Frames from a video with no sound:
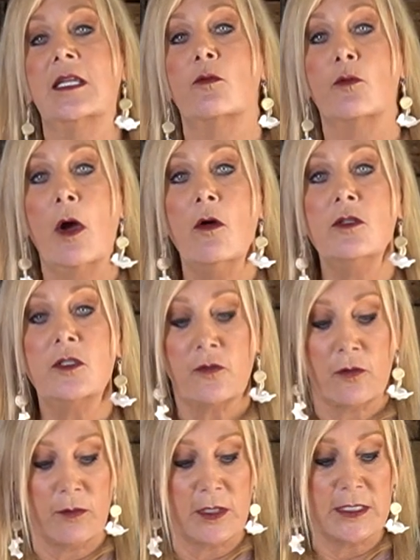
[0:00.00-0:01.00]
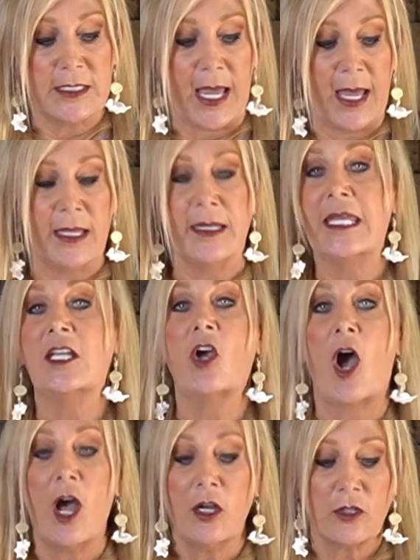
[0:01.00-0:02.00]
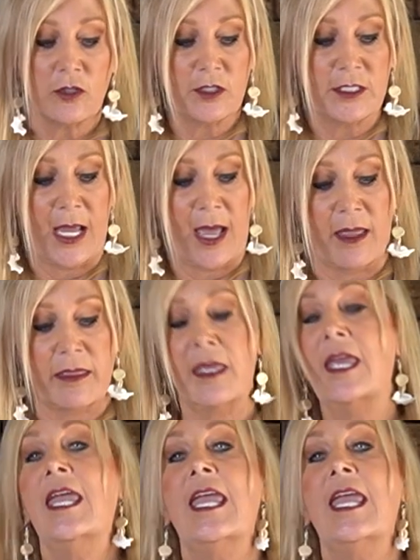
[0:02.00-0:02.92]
He rose from the dead. He conquered death.